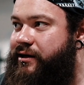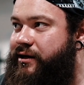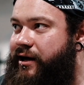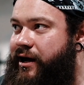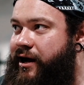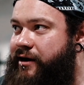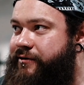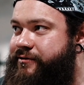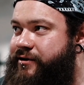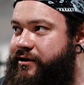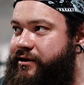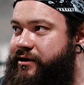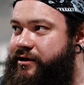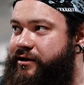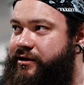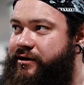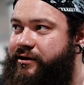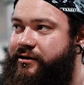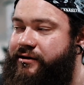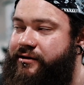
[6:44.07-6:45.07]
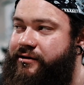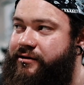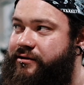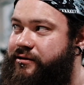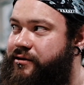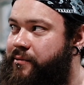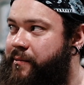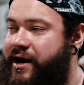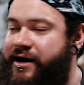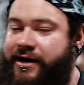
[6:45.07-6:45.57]
after
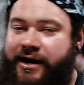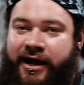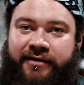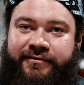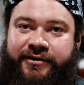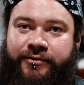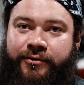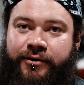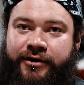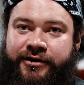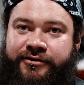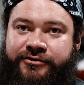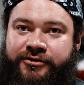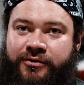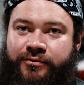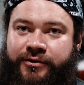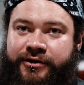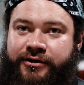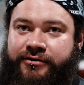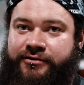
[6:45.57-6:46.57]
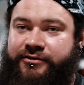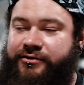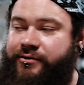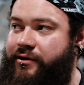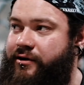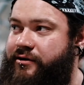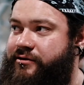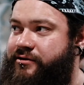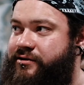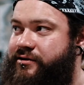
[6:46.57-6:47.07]
the main heavy work is done with your
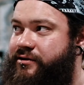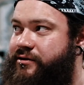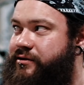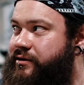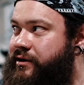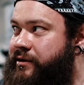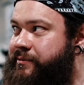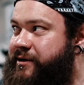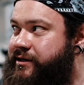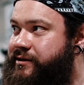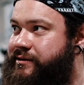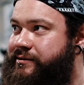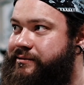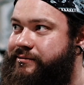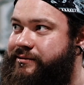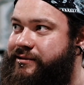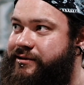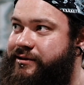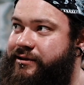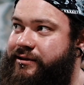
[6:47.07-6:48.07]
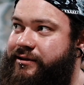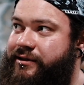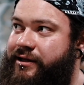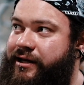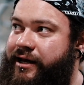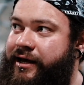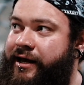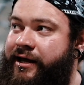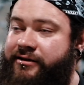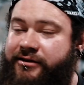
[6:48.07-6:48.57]
squats, I mean,
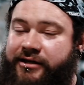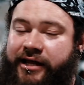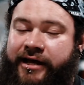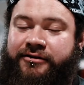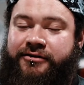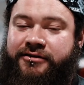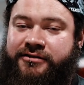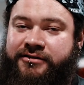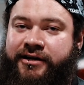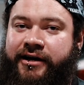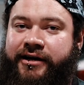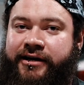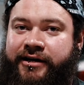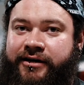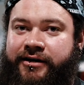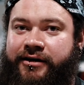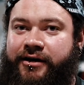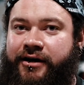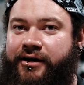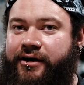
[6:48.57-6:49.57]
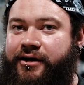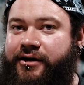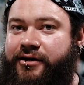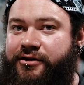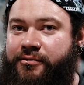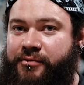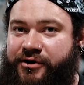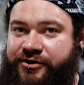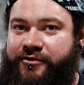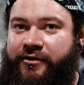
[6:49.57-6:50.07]
it does take
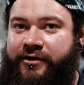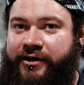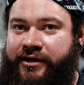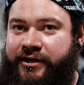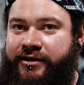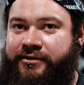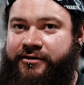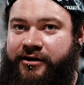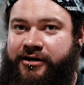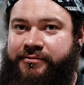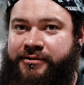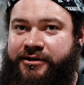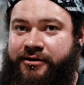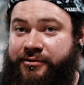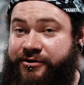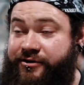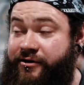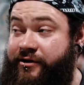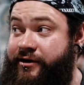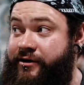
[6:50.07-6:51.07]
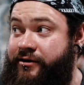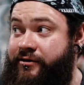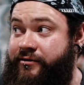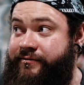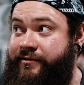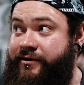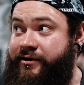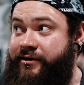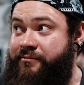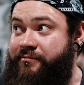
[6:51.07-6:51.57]
the majority of time and the majority
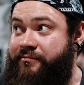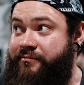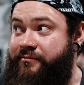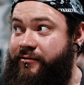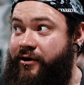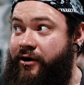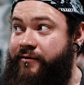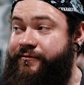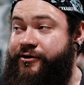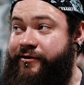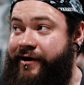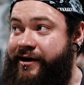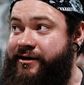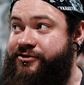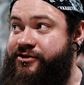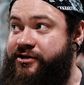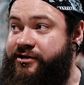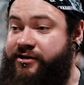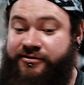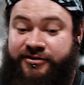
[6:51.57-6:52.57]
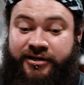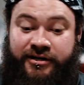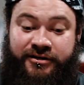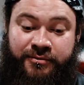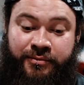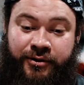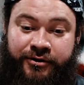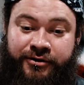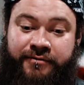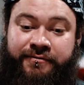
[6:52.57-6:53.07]
of your energy. Let's say you're
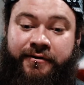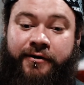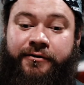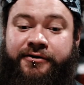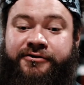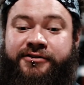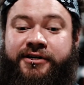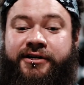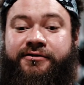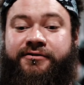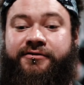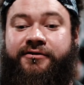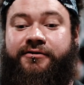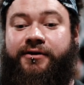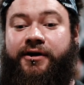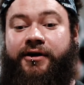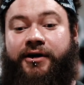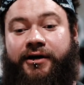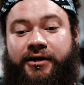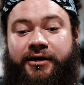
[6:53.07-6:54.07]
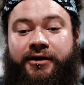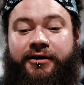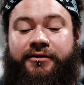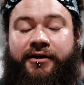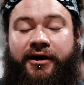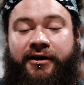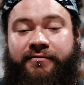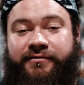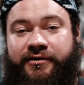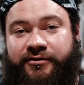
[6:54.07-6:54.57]
putting your focus into
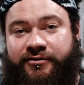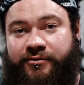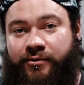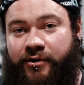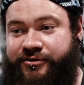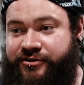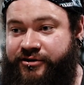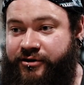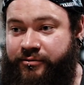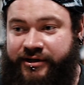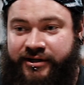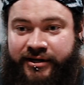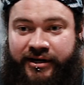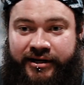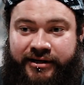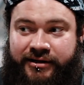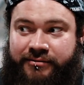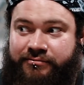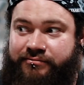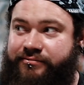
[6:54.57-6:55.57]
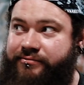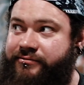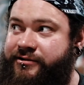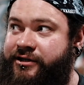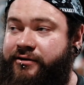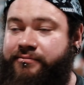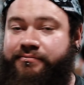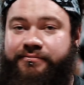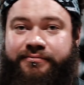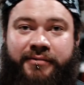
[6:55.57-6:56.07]
the heavier squats, you'll be taking
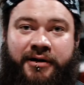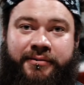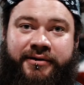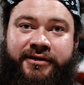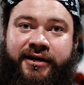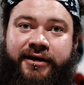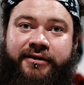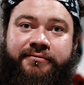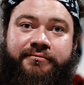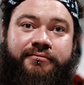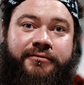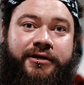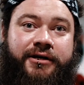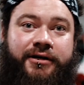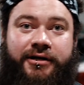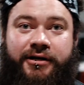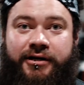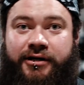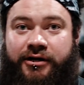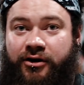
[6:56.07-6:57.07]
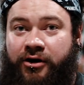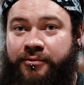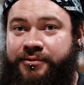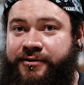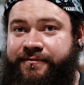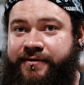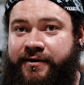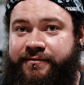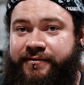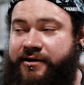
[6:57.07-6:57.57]
maybe 10 up to
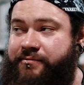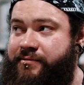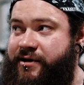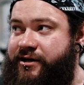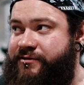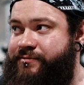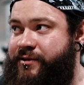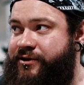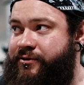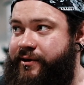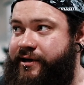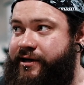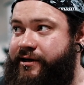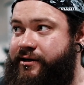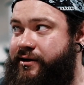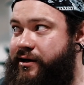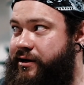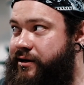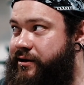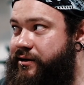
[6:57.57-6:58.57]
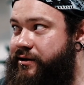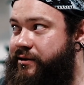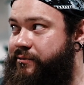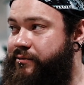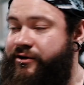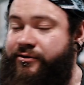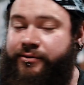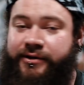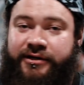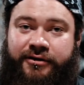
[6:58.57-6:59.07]
15 minutes between
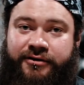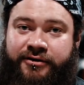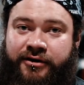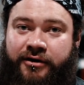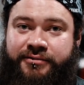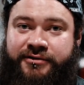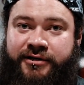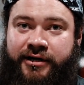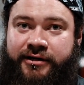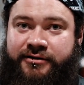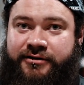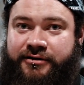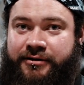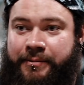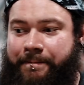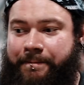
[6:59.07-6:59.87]
your top sets.